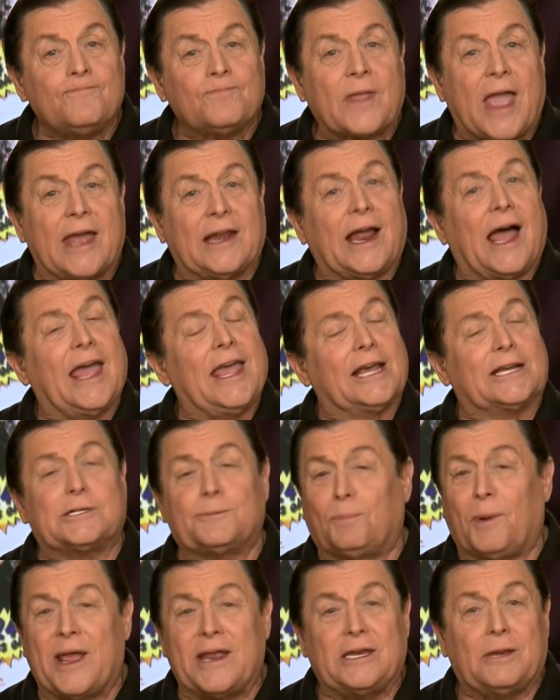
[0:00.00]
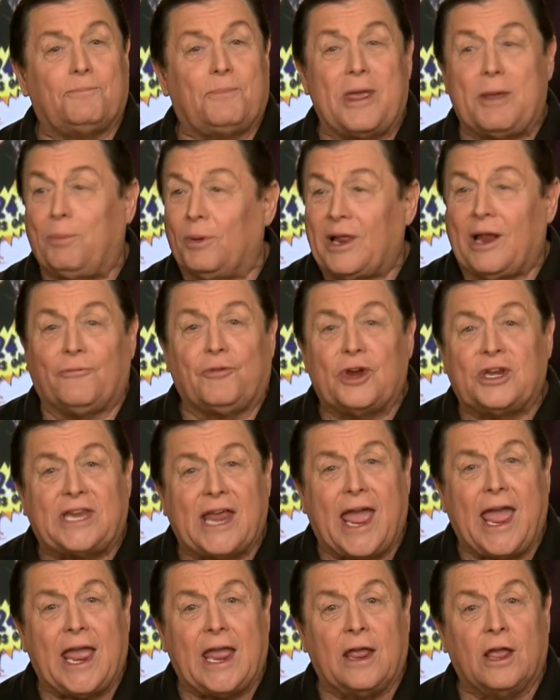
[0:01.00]
And I explain to people every
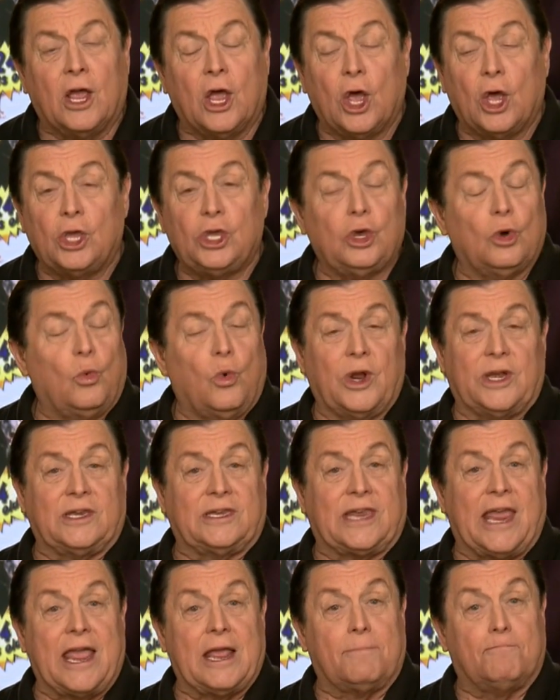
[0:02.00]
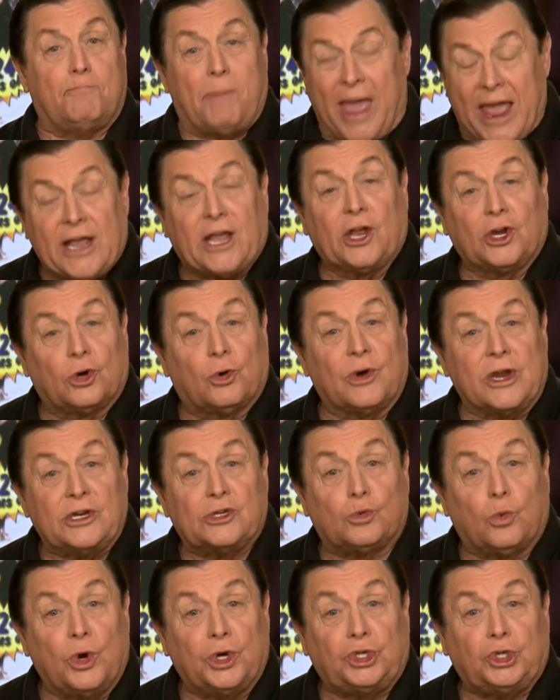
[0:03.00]
day, you wouldn't take bacon
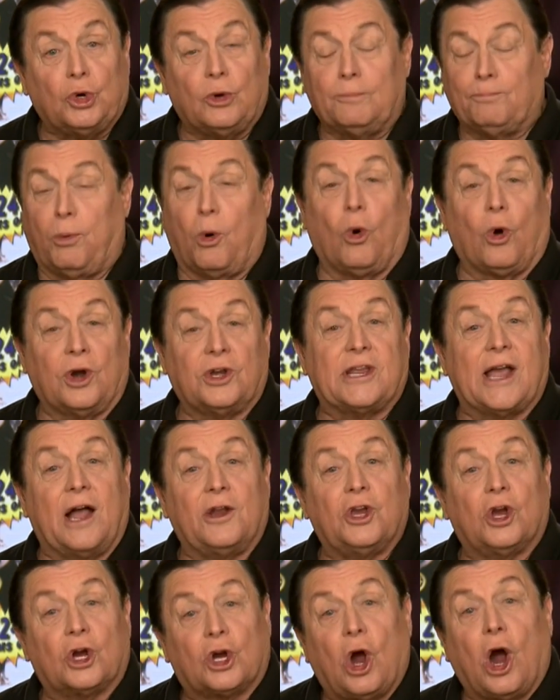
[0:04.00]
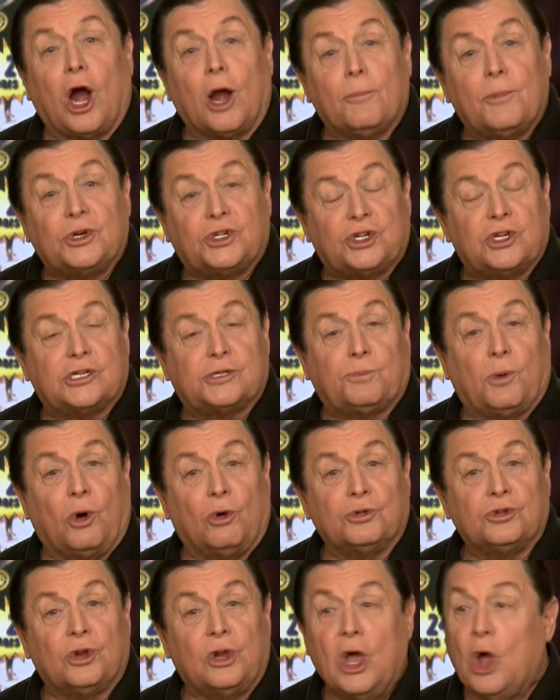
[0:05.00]
grease, would you, and pour it down your garbage
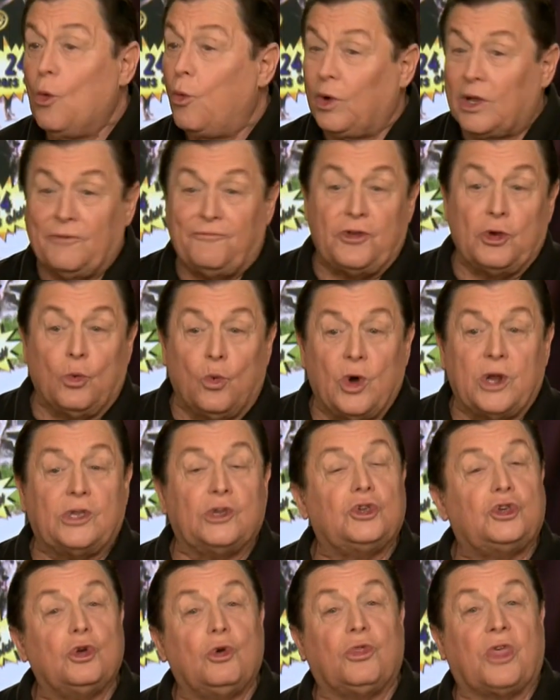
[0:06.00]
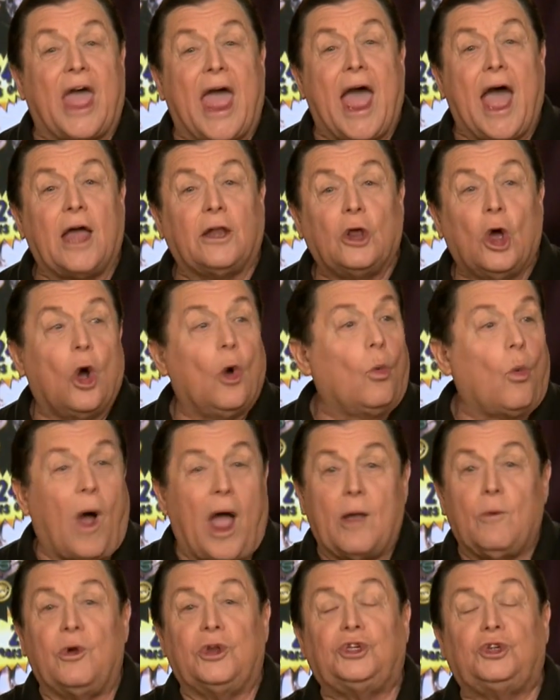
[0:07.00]
disposal? Well, if you wouldn't do that,
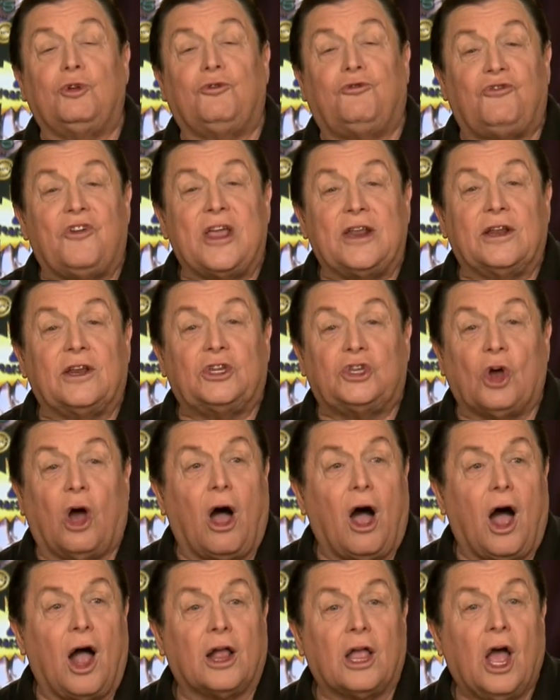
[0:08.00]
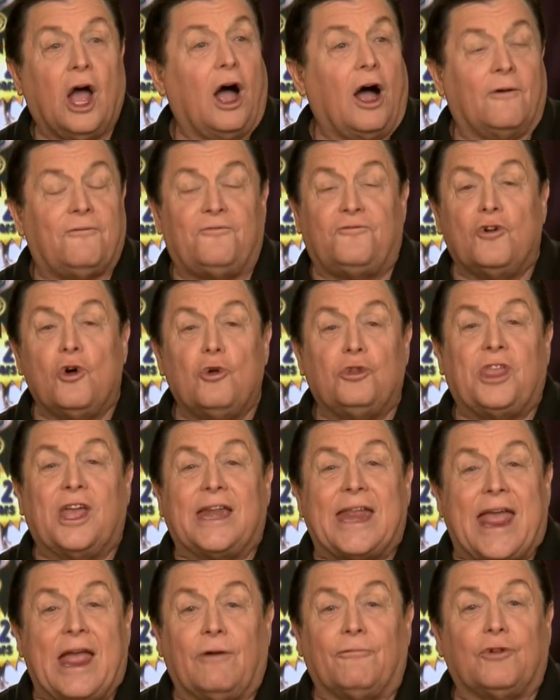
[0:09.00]
why would you feed a dog a food that
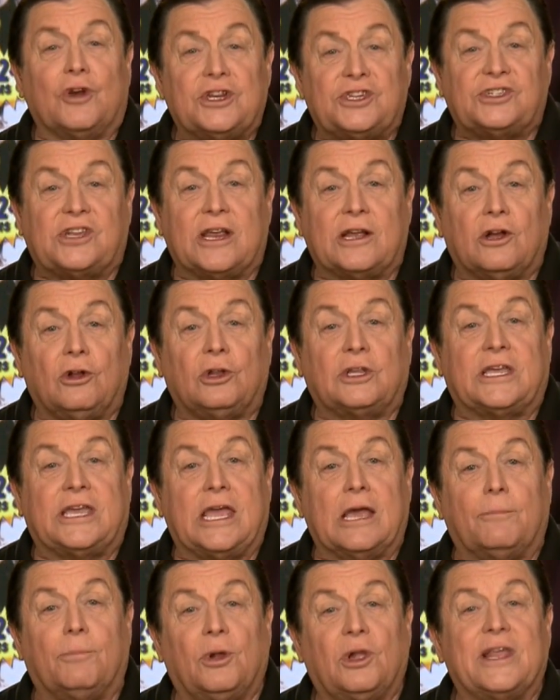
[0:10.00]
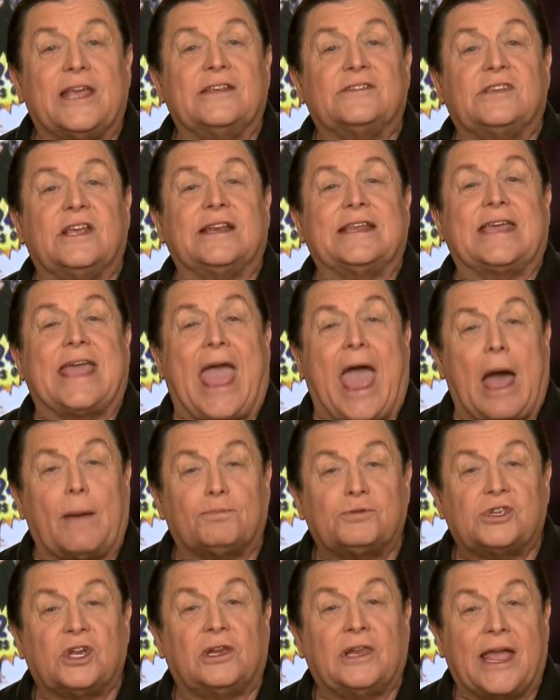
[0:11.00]
every single kibble is
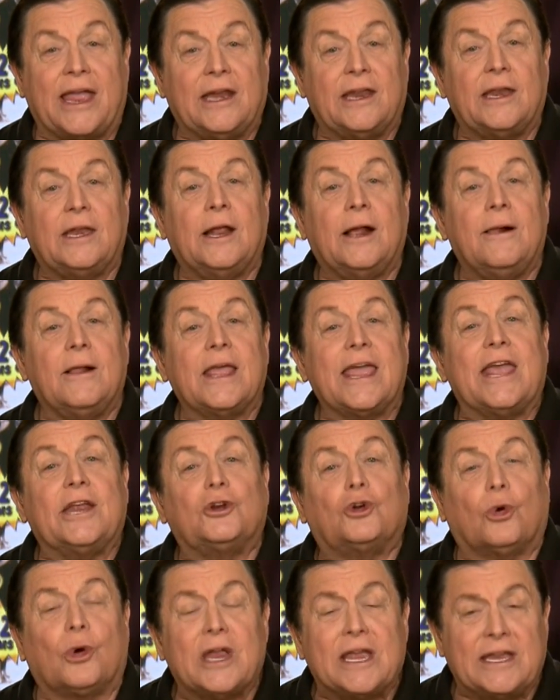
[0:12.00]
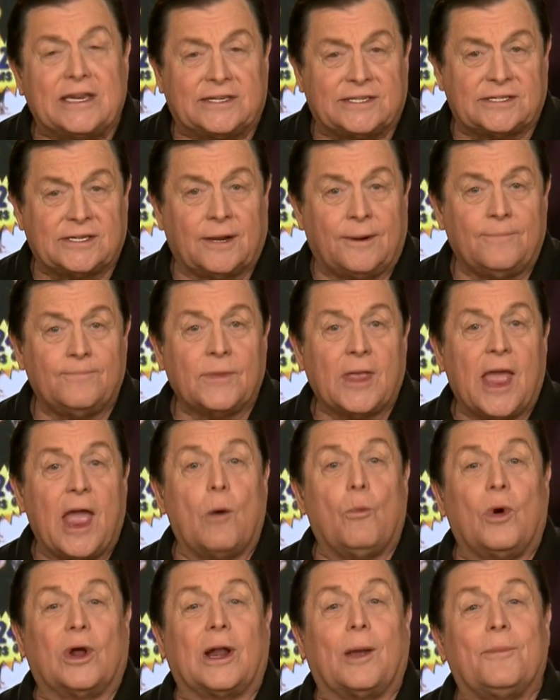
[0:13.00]
encapsulated in grease?
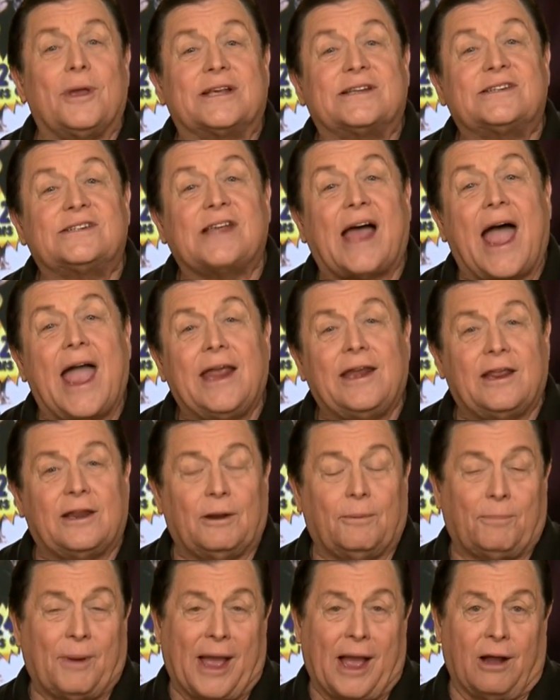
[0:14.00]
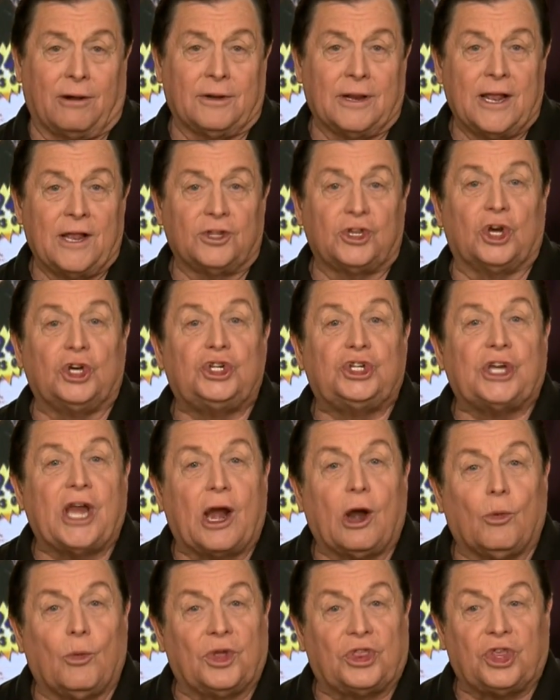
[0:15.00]
And what I'm excited about to
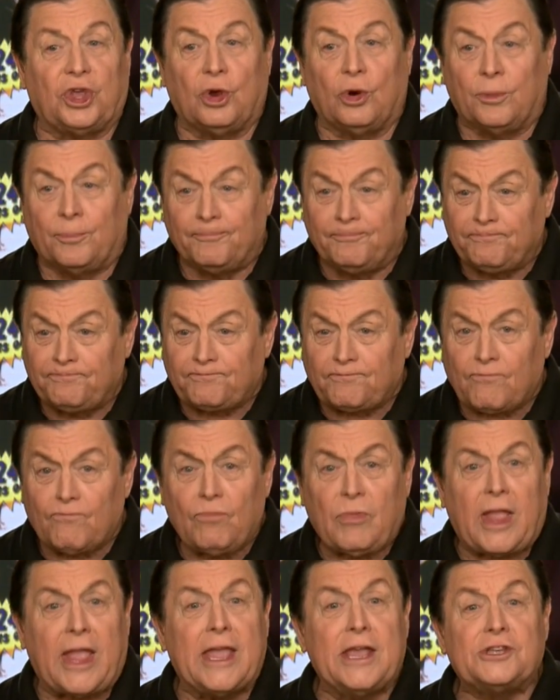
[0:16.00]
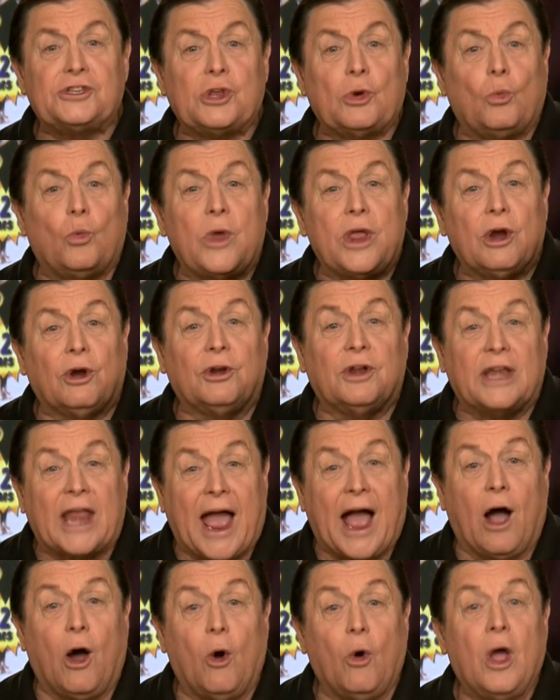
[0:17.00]
share with you is that we are
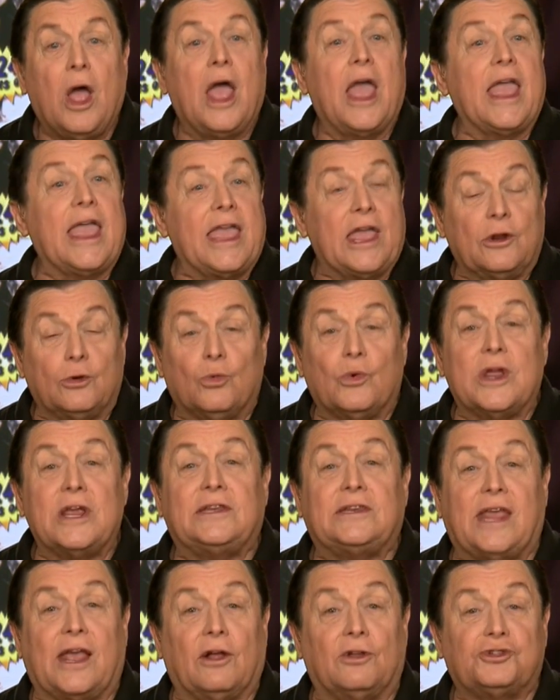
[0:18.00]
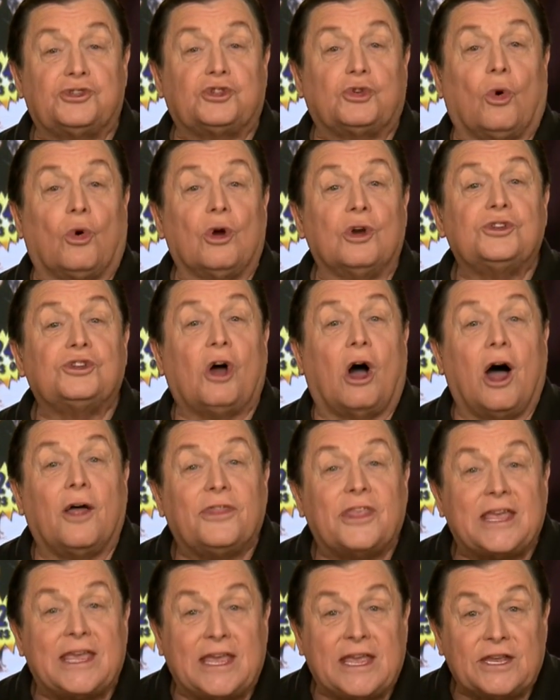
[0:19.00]
now in retail stores on
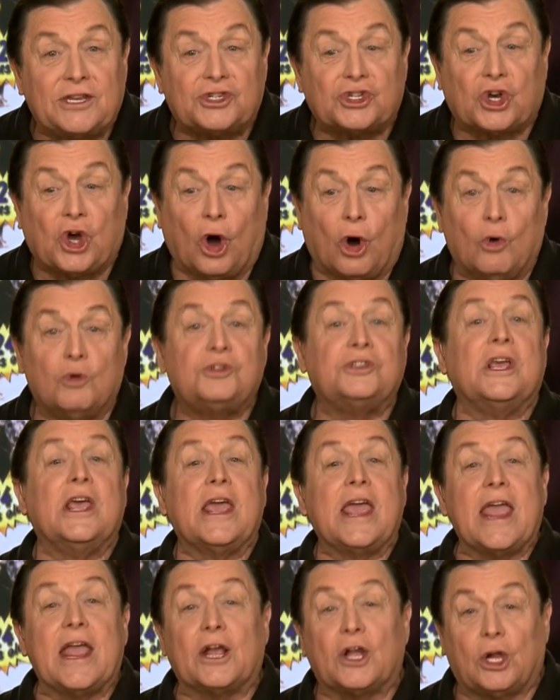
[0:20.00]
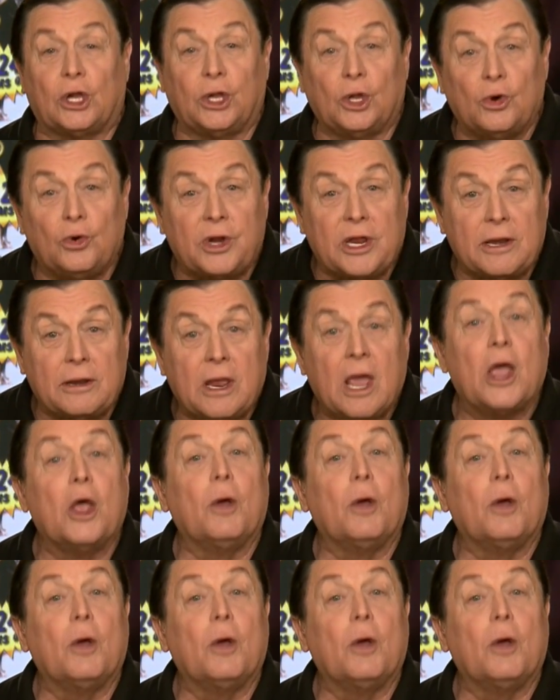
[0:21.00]
the East Coast, including